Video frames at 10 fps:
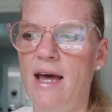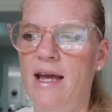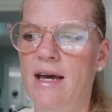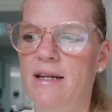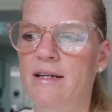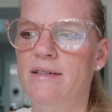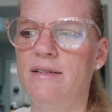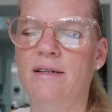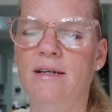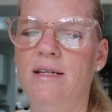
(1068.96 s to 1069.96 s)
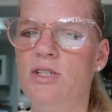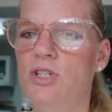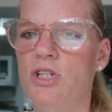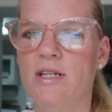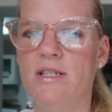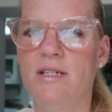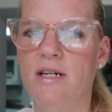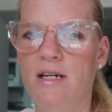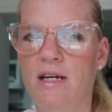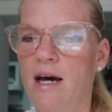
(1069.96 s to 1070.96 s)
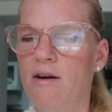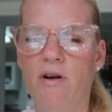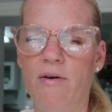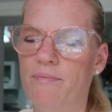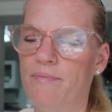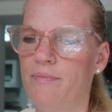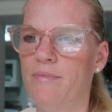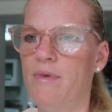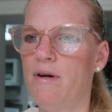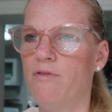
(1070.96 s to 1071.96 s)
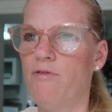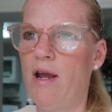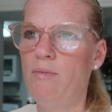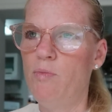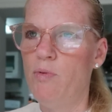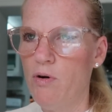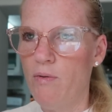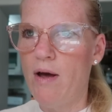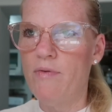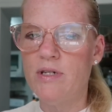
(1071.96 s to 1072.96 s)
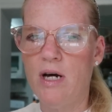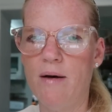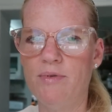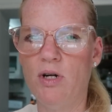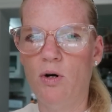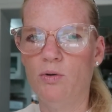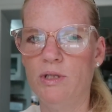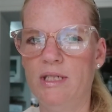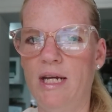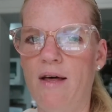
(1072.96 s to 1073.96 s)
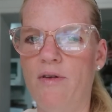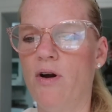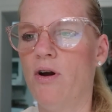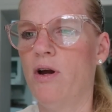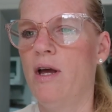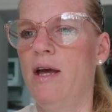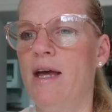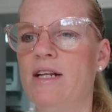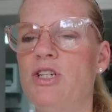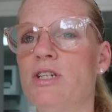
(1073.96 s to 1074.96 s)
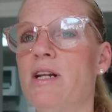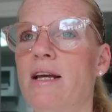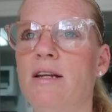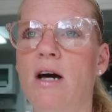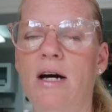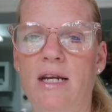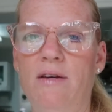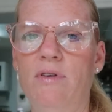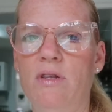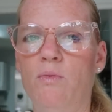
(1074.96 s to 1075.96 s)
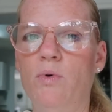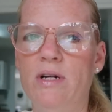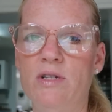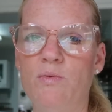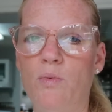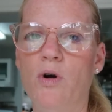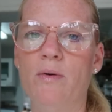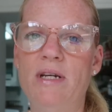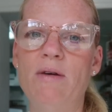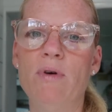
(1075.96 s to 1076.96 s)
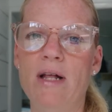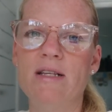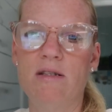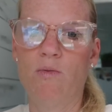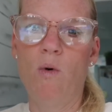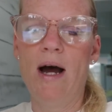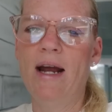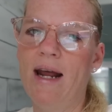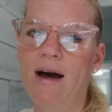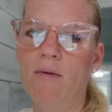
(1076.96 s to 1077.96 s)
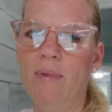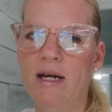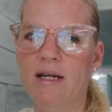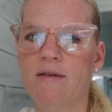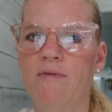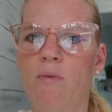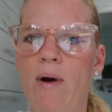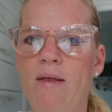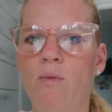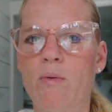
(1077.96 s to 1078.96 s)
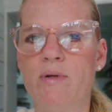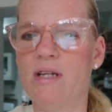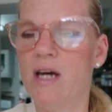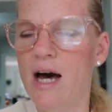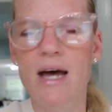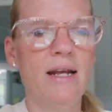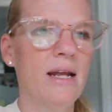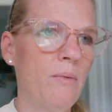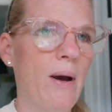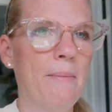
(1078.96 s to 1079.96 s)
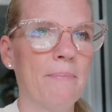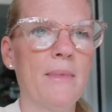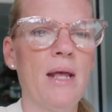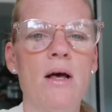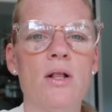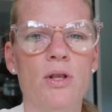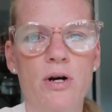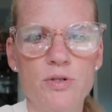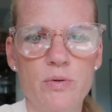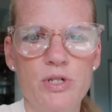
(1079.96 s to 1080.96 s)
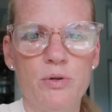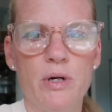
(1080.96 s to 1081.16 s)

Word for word: And it's just, I don't know, the frame you put around the top to hold it together, it's just like not even. The wood is warped. He realized why now because of the way the wood was cut. Anyway, long story